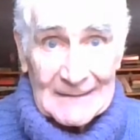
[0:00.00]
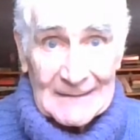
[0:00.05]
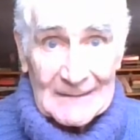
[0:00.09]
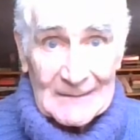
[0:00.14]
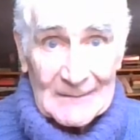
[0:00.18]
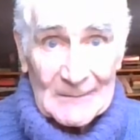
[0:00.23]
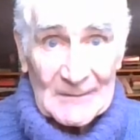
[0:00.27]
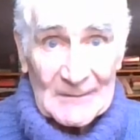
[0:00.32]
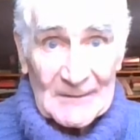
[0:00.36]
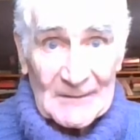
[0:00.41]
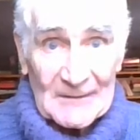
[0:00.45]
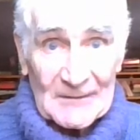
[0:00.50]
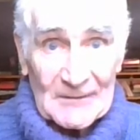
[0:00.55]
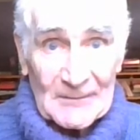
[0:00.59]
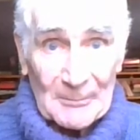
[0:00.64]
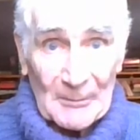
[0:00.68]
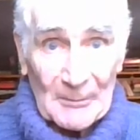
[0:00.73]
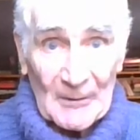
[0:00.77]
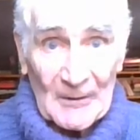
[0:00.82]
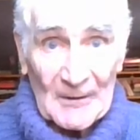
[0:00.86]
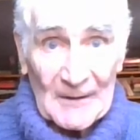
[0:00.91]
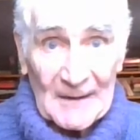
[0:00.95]
when the
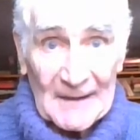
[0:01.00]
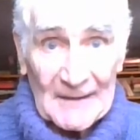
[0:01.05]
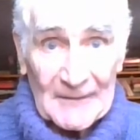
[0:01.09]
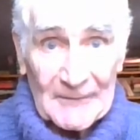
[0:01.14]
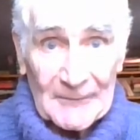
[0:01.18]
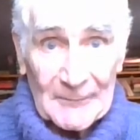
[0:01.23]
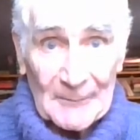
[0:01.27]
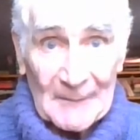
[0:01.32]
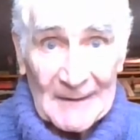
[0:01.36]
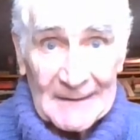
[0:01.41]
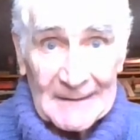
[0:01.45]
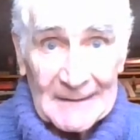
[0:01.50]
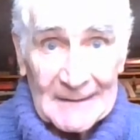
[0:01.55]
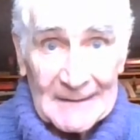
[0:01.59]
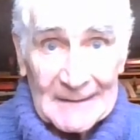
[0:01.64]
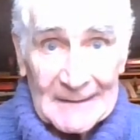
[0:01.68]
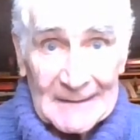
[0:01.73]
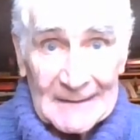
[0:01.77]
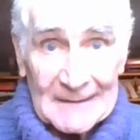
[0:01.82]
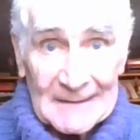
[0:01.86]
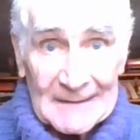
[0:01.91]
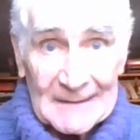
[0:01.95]
spur hits me,
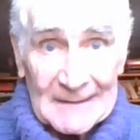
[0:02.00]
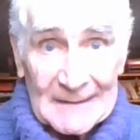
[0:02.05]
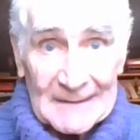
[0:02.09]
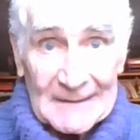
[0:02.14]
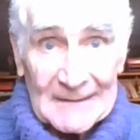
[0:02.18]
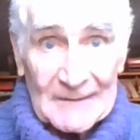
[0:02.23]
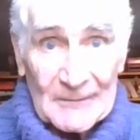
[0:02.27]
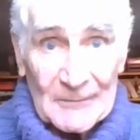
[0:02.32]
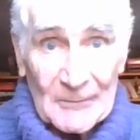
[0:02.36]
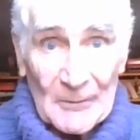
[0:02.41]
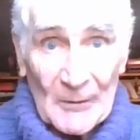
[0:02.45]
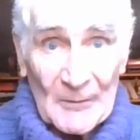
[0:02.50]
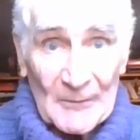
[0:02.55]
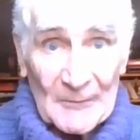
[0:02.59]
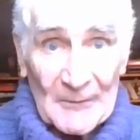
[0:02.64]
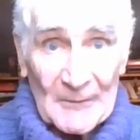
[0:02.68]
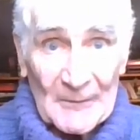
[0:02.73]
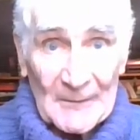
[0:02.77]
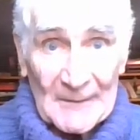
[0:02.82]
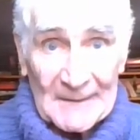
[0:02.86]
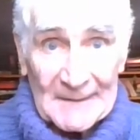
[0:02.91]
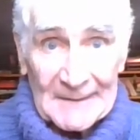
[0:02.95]
I just won't
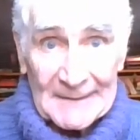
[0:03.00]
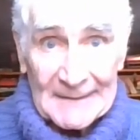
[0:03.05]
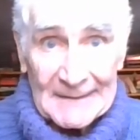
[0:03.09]
do it.